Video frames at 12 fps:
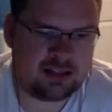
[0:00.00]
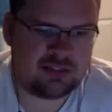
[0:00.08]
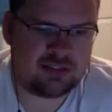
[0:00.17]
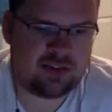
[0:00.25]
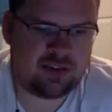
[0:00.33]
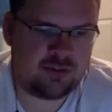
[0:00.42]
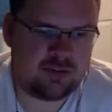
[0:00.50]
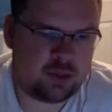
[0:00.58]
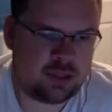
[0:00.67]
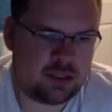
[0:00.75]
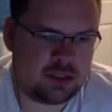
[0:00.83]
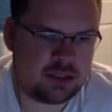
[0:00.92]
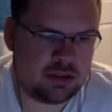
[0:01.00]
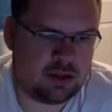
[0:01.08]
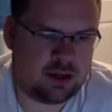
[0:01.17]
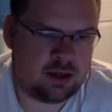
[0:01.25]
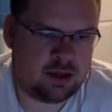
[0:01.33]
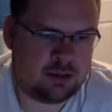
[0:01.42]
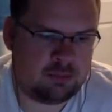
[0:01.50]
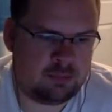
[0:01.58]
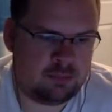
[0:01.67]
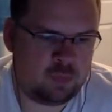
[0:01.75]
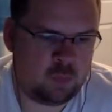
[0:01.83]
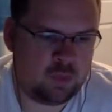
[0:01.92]
5 weeks,
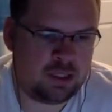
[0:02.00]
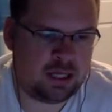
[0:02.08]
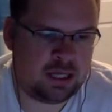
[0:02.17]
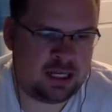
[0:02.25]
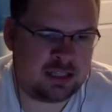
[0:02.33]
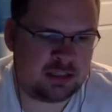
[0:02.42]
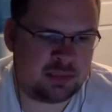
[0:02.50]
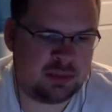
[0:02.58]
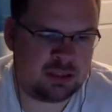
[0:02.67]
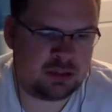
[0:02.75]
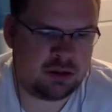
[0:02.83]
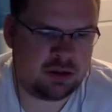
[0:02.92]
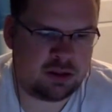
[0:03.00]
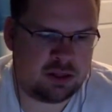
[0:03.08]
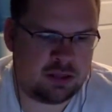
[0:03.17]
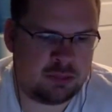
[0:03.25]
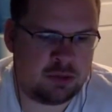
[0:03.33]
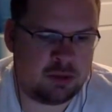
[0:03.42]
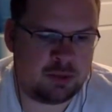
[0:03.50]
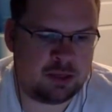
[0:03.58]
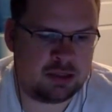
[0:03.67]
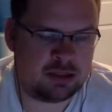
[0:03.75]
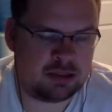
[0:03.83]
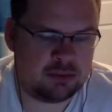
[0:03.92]
week 8 against Minnesota, they put up
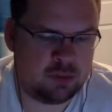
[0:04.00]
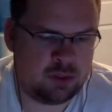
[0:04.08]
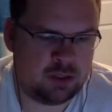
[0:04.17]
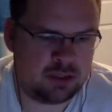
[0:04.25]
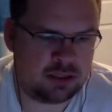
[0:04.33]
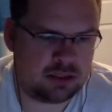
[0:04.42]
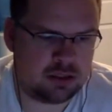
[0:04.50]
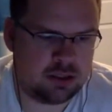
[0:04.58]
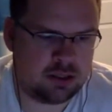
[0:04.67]
18 points.